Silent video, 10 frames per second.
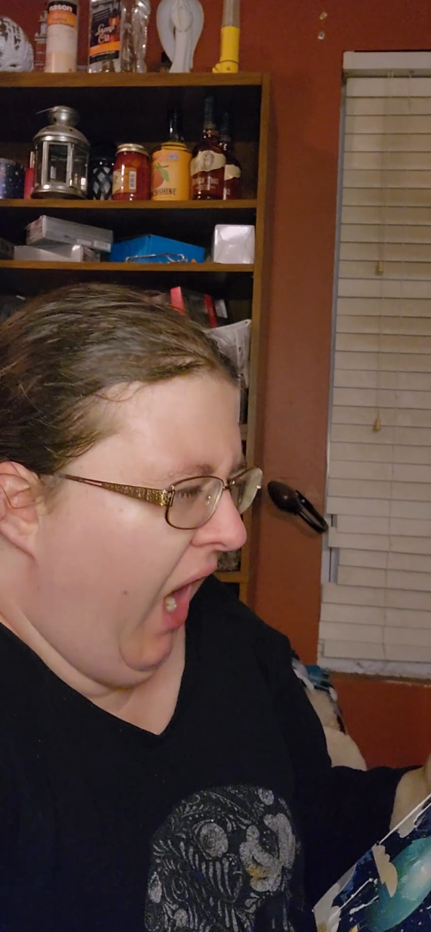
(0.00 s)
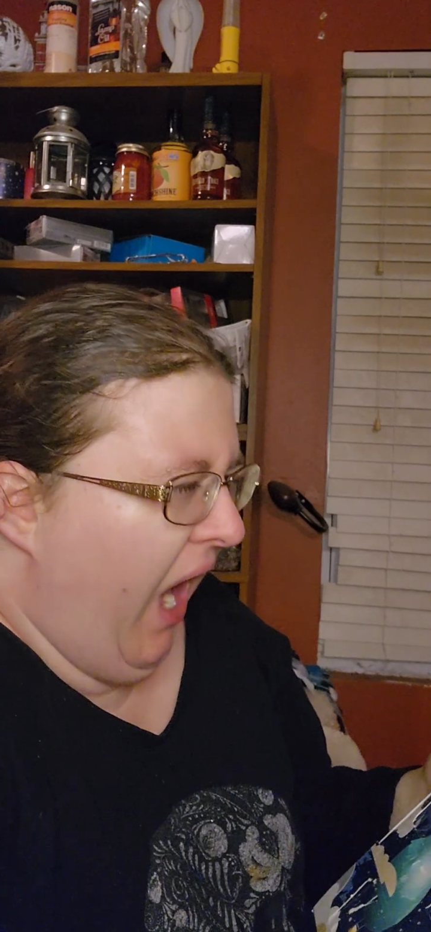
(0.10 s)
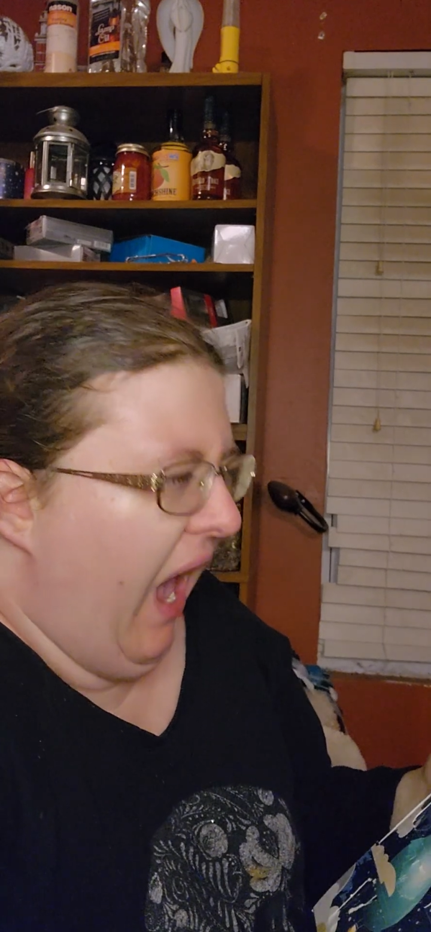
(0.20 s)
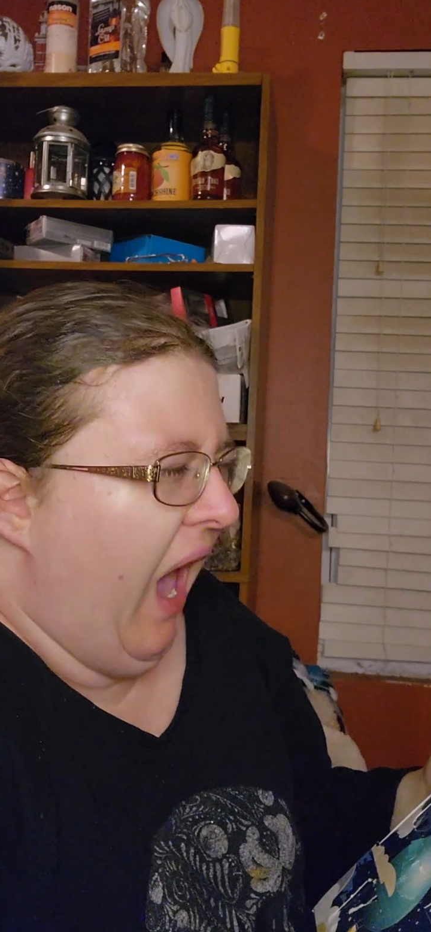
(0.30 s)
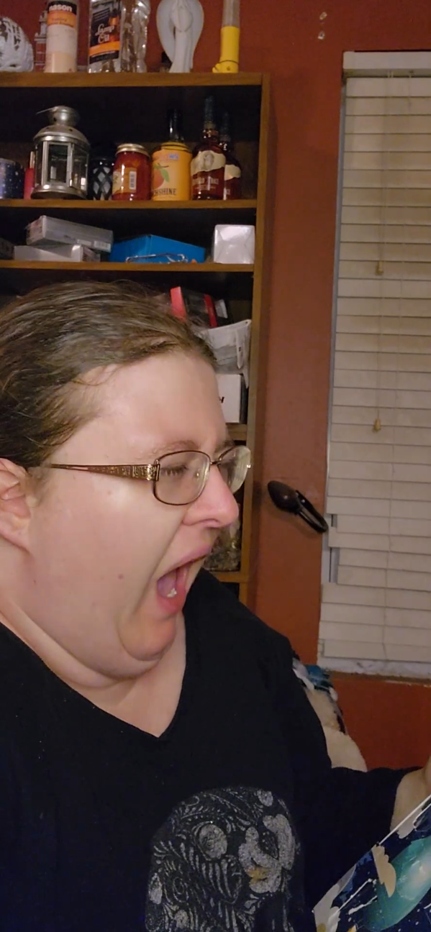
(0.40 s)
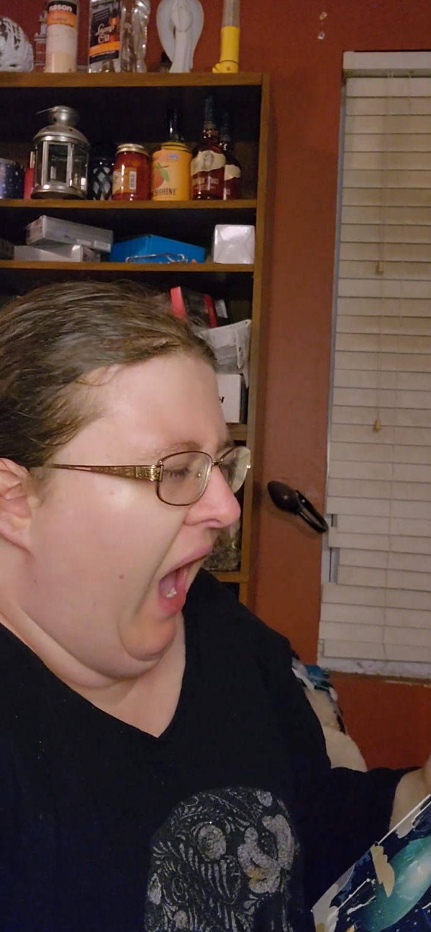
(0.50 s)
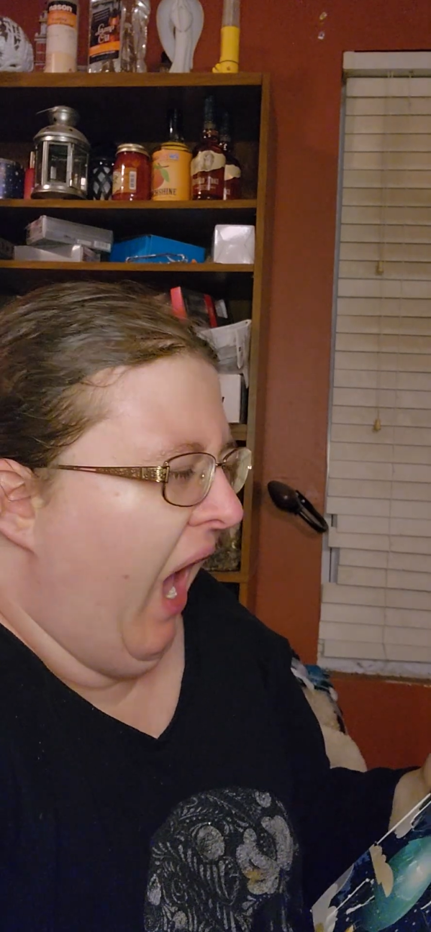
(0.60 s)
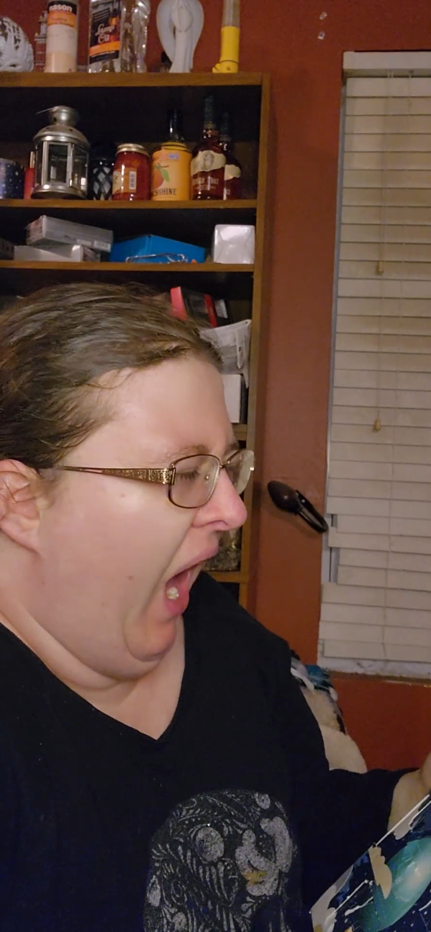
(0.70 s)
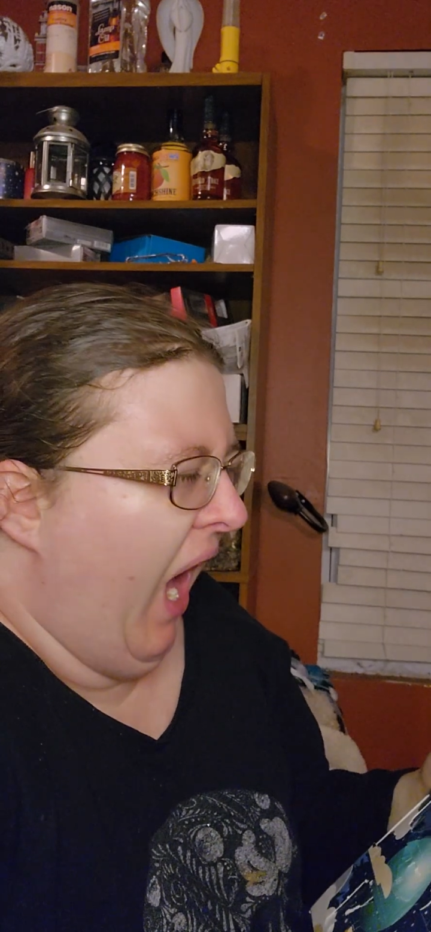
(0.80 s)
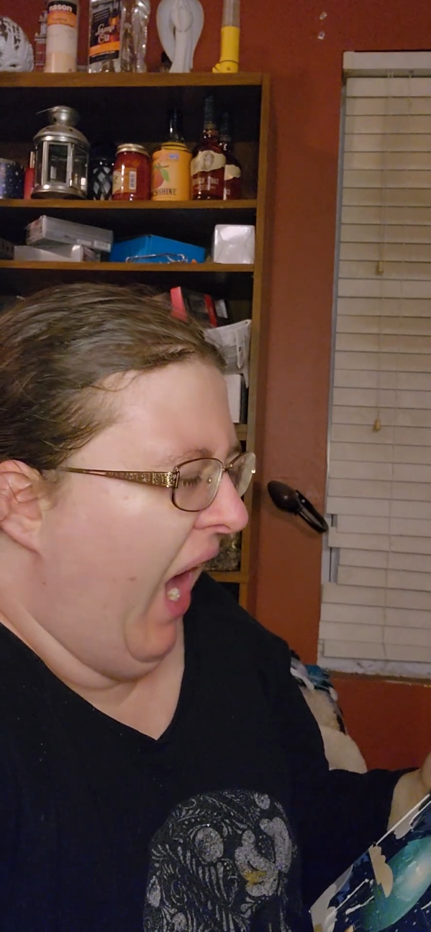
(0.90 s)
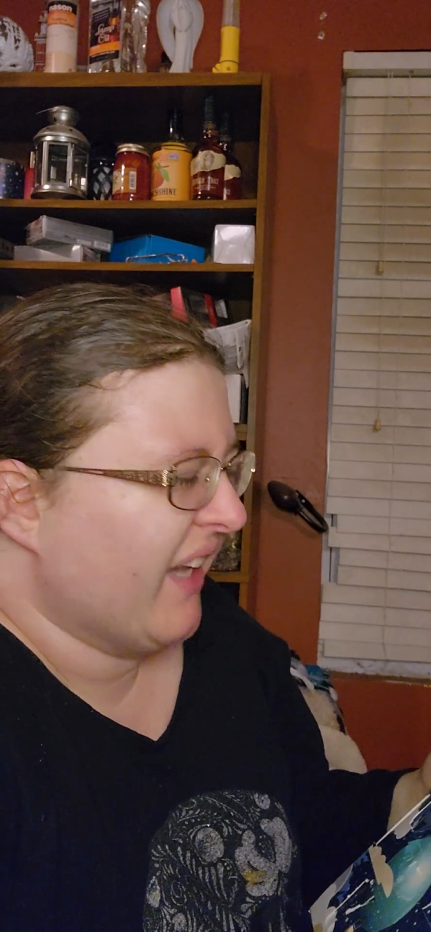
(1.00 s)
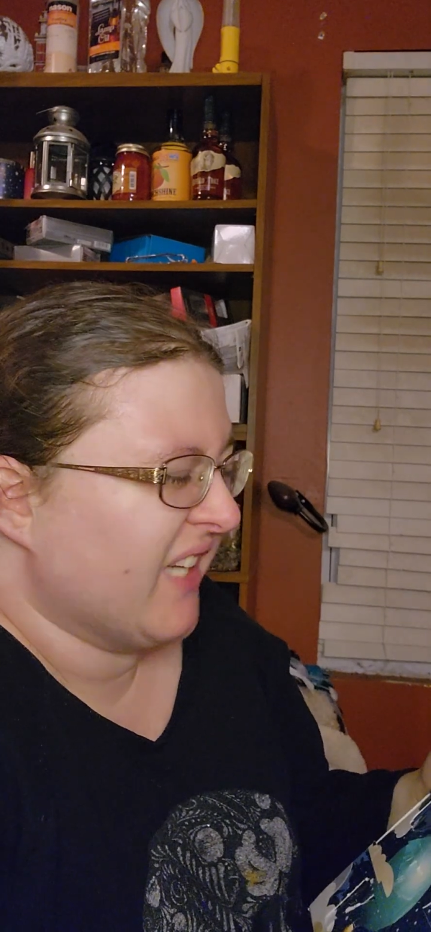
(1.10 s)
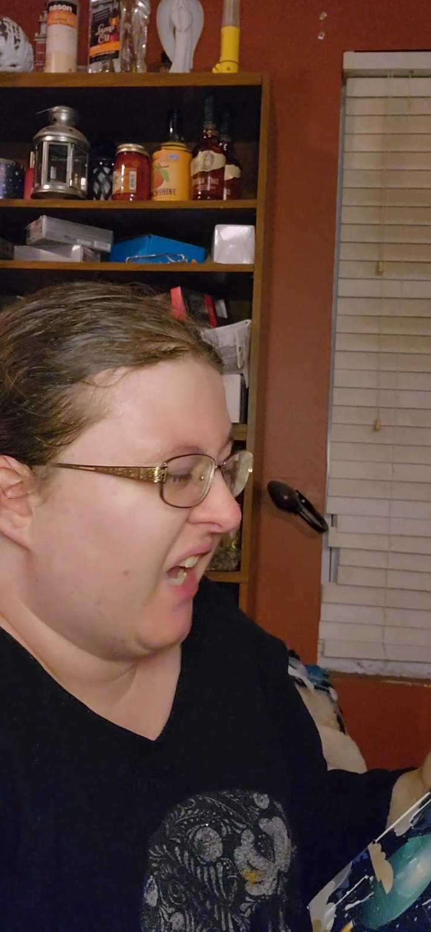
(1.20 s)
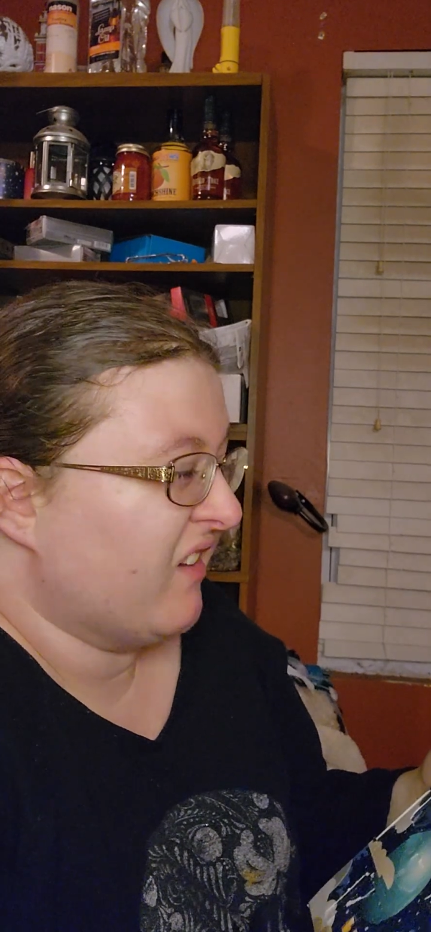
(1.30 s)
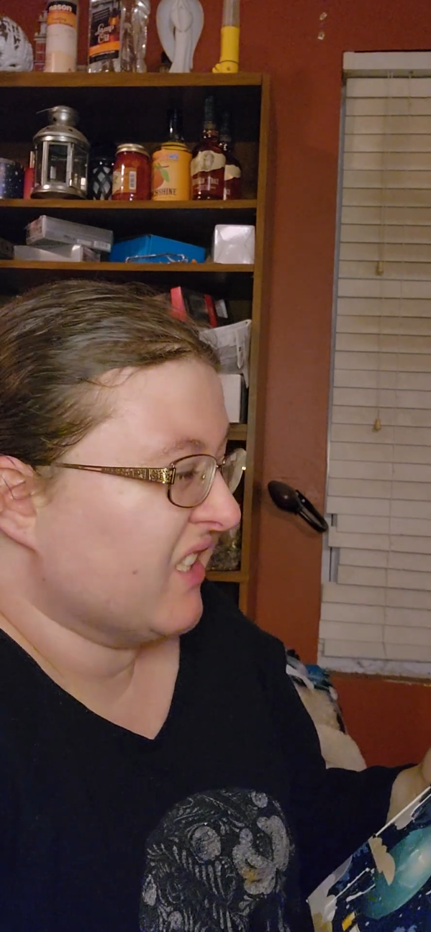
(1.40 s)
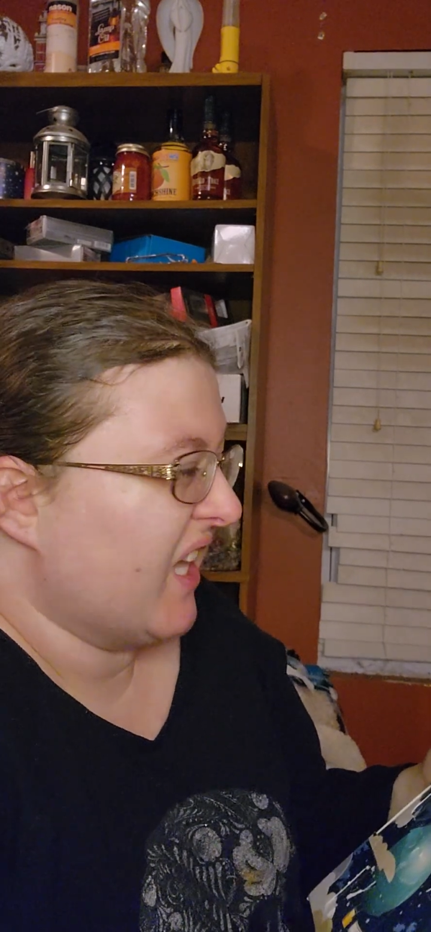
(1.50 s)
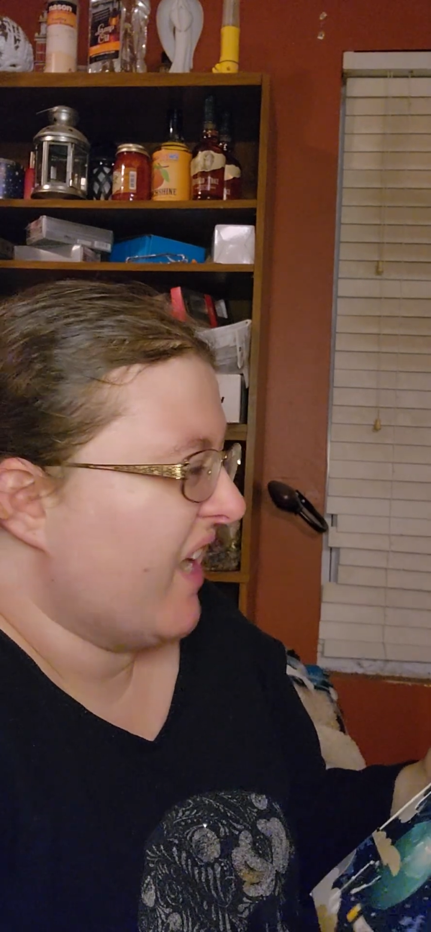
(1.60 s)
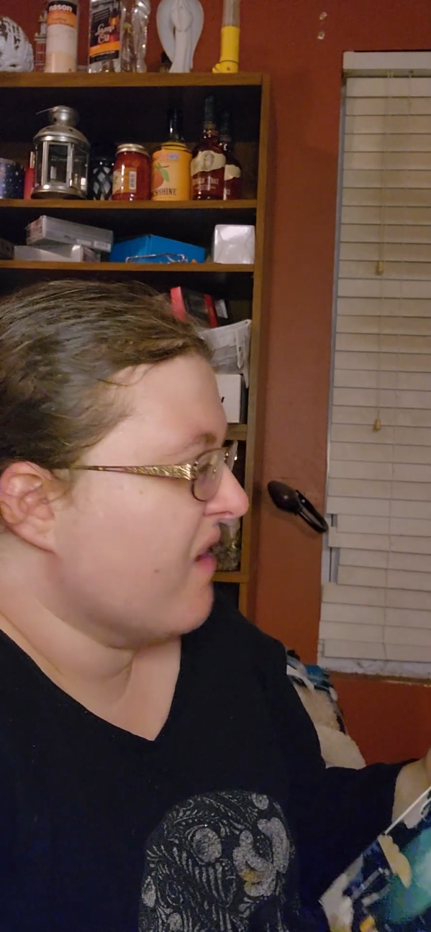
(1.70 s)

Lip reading: thought it was late.